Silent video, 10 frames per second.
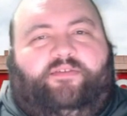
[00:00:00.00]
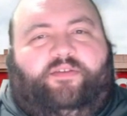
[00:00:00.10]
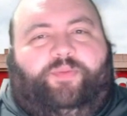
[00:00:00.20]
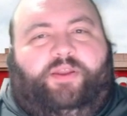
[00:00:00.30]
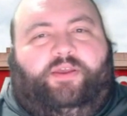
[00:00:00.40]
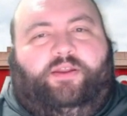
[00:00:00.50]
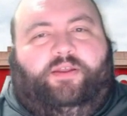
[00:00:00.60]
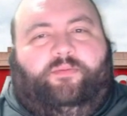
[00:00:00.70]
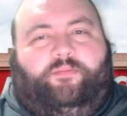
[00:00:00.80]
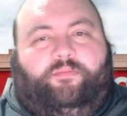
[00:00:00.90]
opinion,
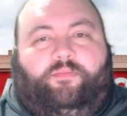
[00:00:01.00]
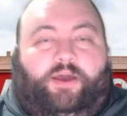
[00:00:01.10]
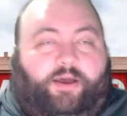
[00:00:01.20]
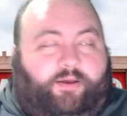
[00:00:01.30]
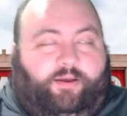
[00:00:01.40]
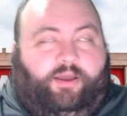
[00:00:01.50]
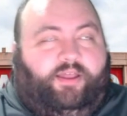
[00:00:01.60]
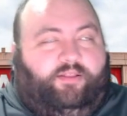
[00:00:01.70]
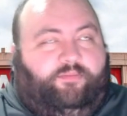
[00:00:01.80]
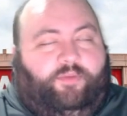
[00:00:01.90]
and
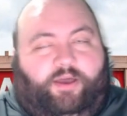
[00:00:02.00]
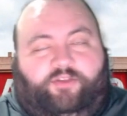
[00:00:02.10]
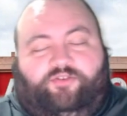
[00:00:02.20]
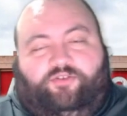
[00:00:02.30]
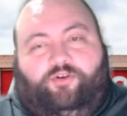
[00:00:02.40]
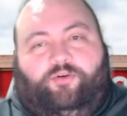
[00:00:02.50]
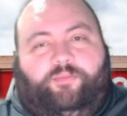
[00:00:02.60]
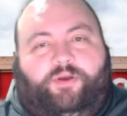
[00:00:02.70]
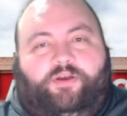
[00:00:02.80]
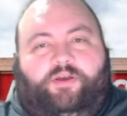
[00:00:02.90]
I
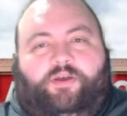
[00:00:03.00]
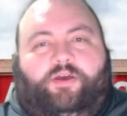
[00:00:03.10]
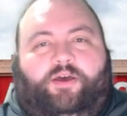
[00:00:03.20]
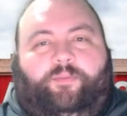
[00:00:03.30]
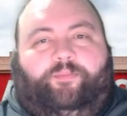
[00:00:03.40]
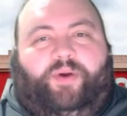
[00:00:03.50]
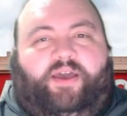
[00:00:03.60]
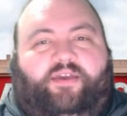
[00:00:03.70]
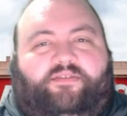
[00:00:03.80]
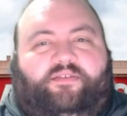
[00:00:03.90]
assume
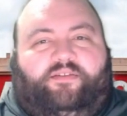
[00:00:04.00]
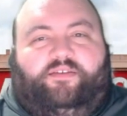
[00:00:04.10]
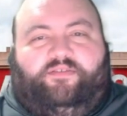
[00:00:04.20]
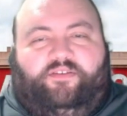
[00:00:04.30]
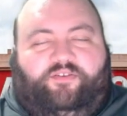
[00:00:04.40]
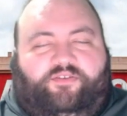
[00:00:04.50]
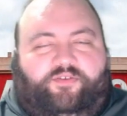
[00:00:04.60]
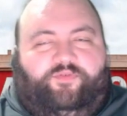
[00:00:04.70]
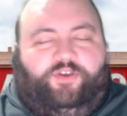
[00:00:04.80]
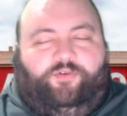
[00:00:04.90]
biased listeners
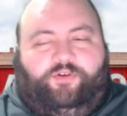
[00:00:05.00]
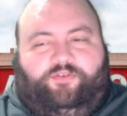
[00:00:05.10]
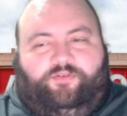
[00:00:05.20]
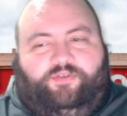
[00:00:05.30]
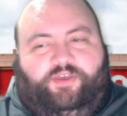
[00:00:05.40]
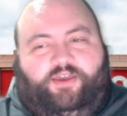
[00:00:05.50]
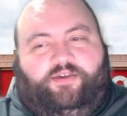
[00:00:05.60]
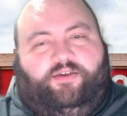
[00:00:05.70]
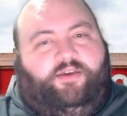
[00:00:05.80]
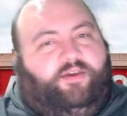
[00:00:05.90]
and viewers who
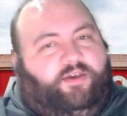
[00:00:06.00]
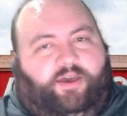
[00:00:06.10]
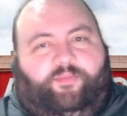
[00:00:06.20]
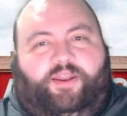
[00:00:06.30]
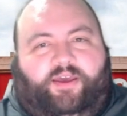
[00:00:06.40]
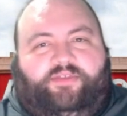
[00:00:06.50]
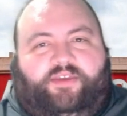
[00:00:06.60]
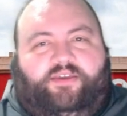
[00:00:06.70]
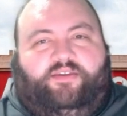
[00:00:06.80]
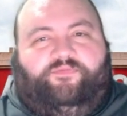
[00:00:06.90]
think, I mean, I
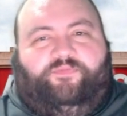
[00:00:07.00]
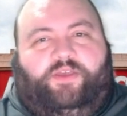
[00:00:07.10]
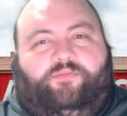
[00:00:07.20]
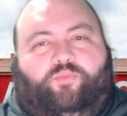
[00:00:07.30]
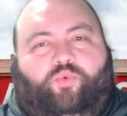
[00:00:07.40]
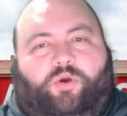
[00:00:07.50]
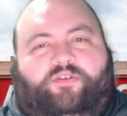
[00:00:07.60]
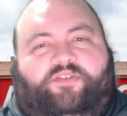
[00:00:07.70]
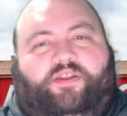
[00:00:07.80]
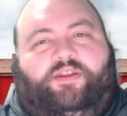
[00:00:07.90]
think it
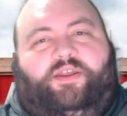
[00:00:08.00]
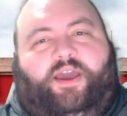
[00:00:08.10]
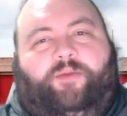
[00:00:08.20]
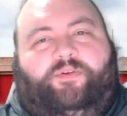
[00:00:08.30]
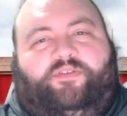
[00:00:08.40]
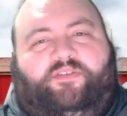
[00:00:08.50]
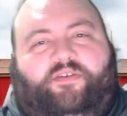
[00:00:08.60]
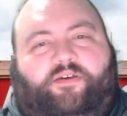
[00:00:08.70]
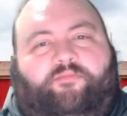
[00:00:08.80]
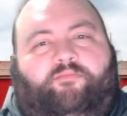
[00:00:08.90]
works in Indianapolis. It's a,